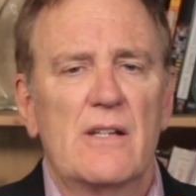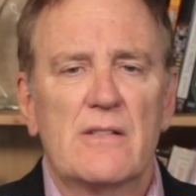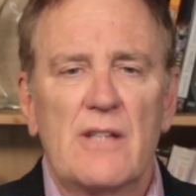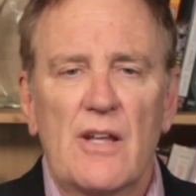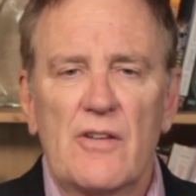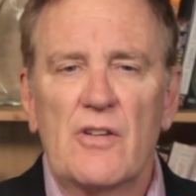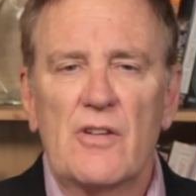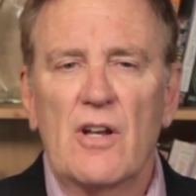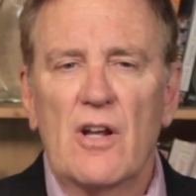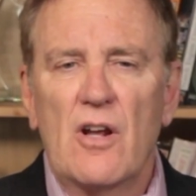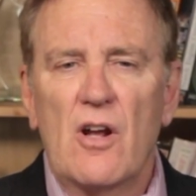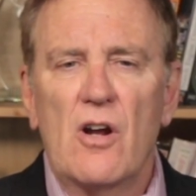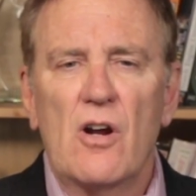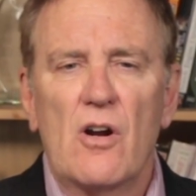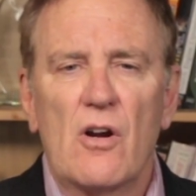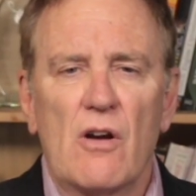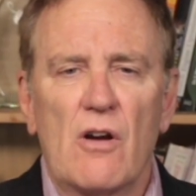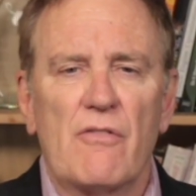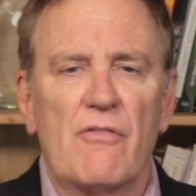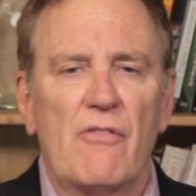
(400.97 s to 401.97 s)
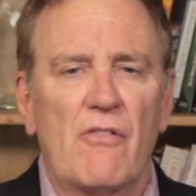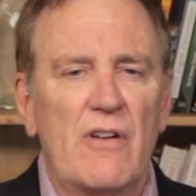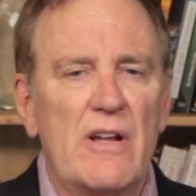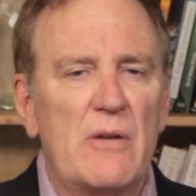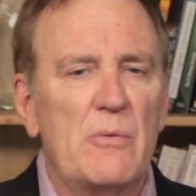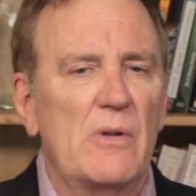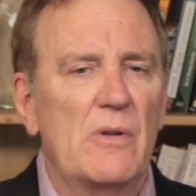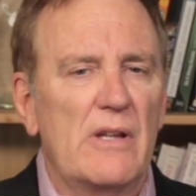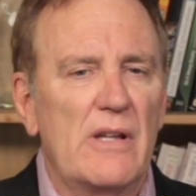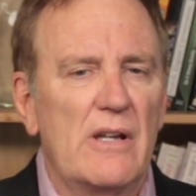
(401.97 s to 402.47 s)
Does it occur
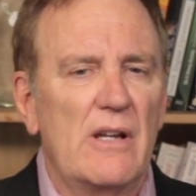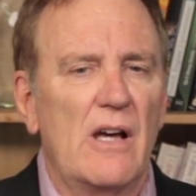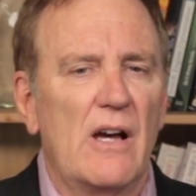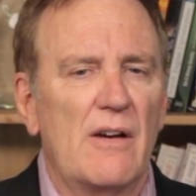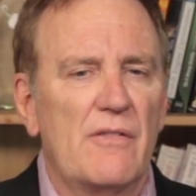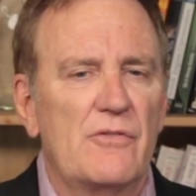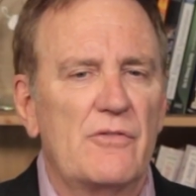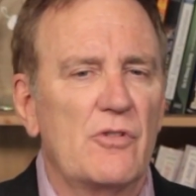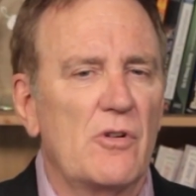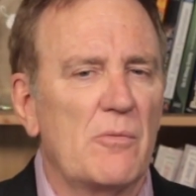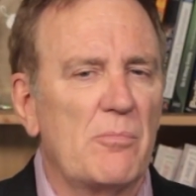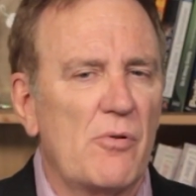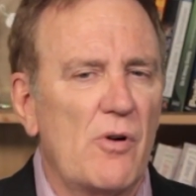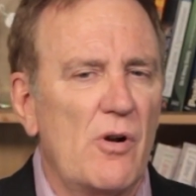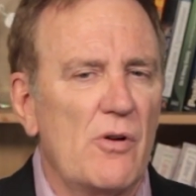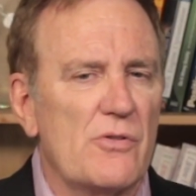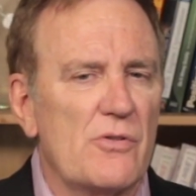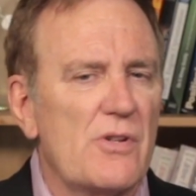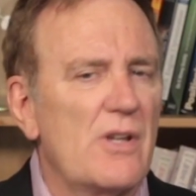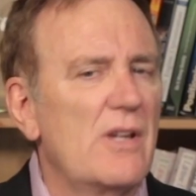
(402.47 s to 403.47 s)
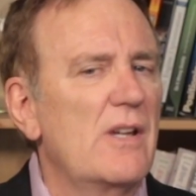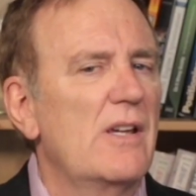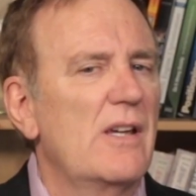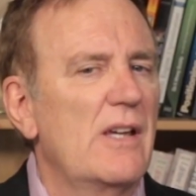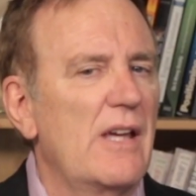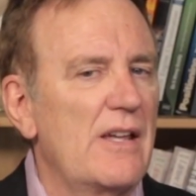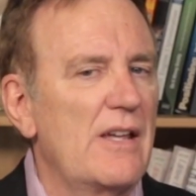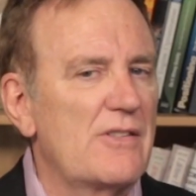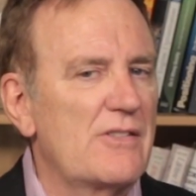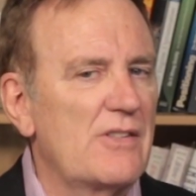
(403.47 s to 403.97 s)
frequently enough to approach
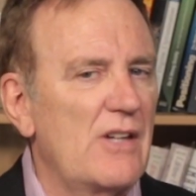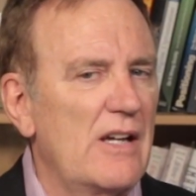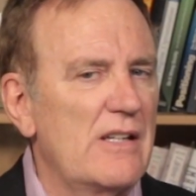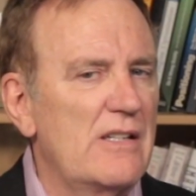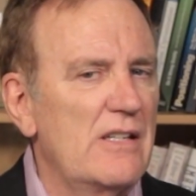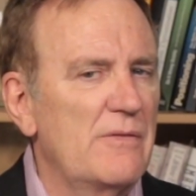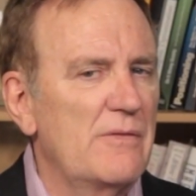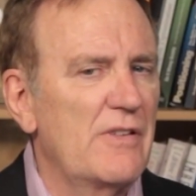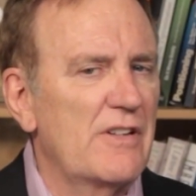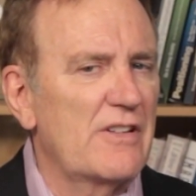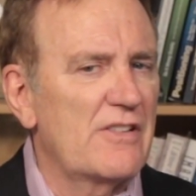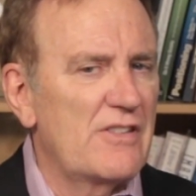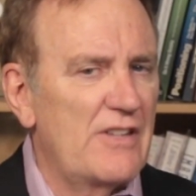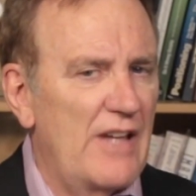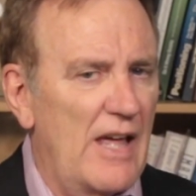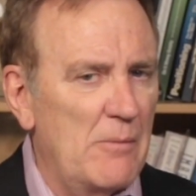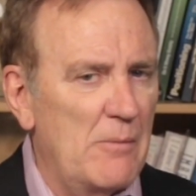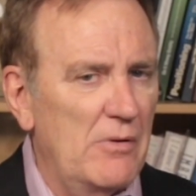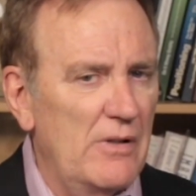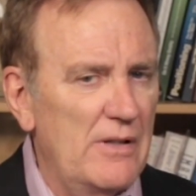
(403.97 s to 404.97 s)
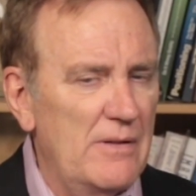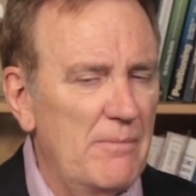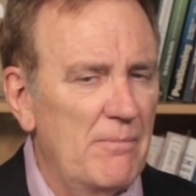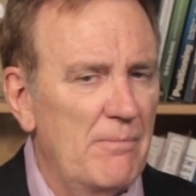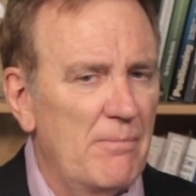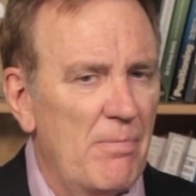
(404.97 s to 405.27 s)
a scientific sampling?